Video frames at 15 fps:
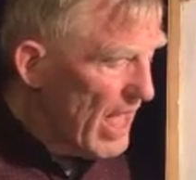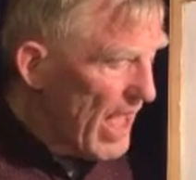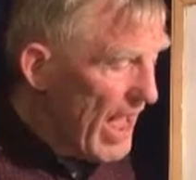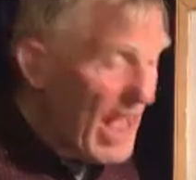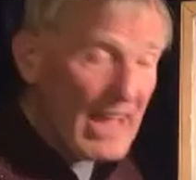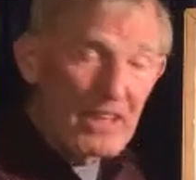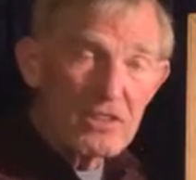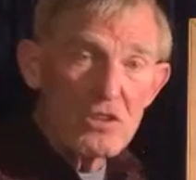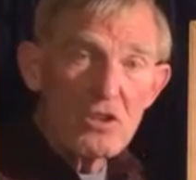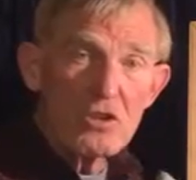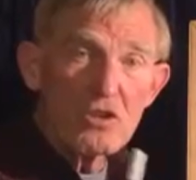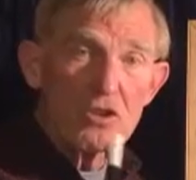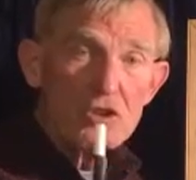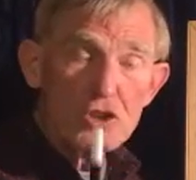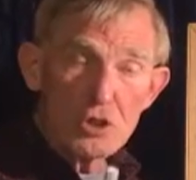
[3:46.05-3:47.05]
And
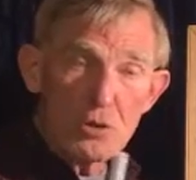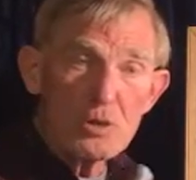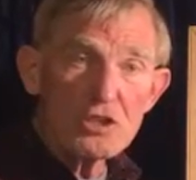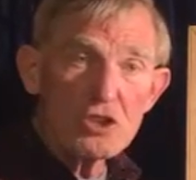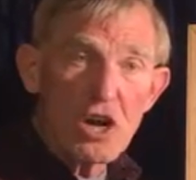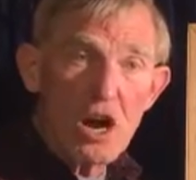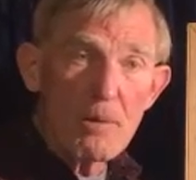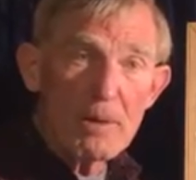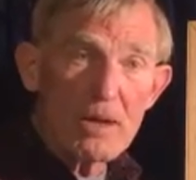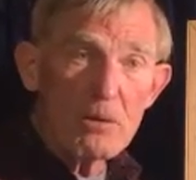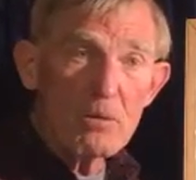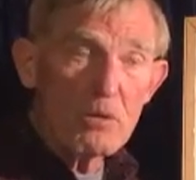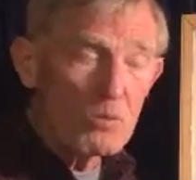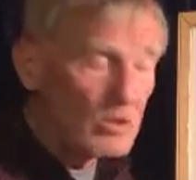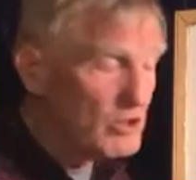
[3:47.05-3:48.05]
the Jewish army
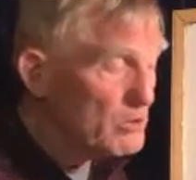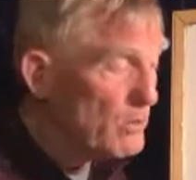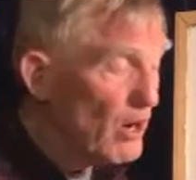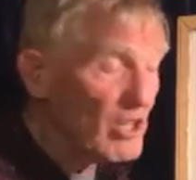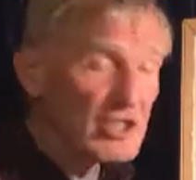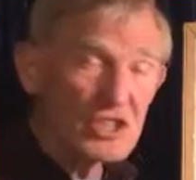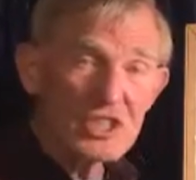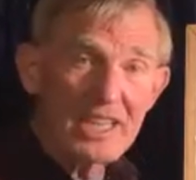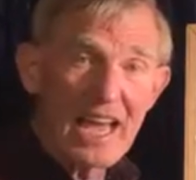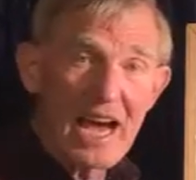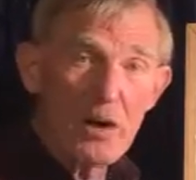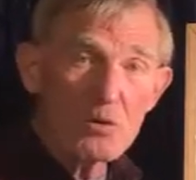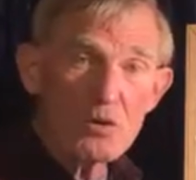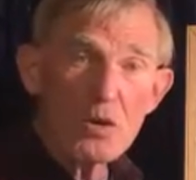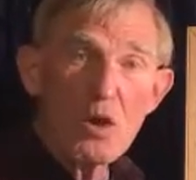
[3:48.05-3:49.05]
was marching
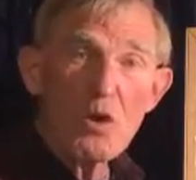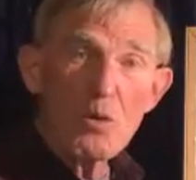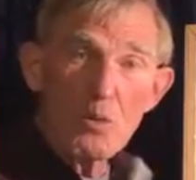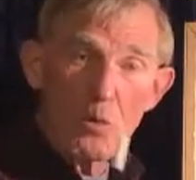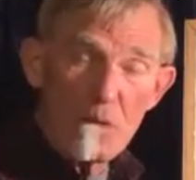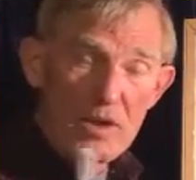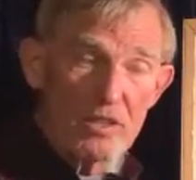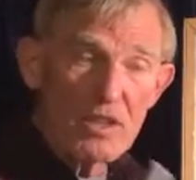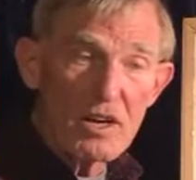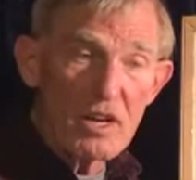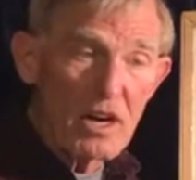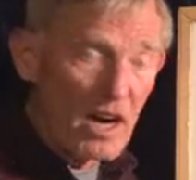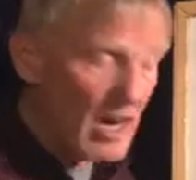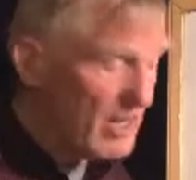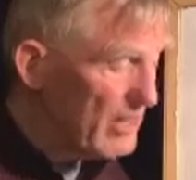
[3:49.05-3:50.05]
out with
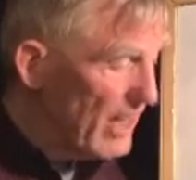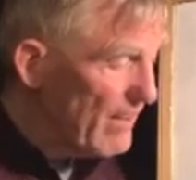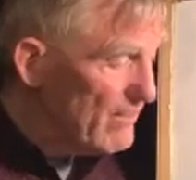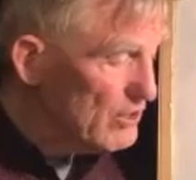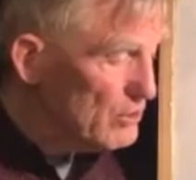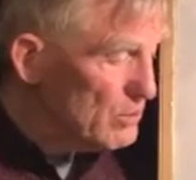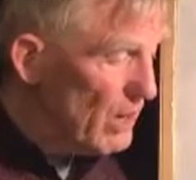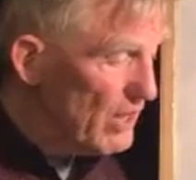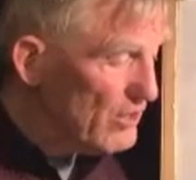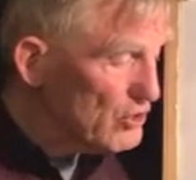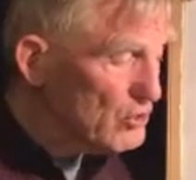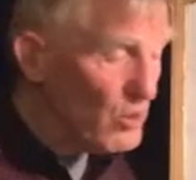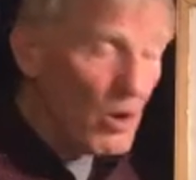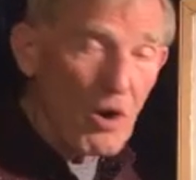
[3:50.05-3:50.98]
David's brothers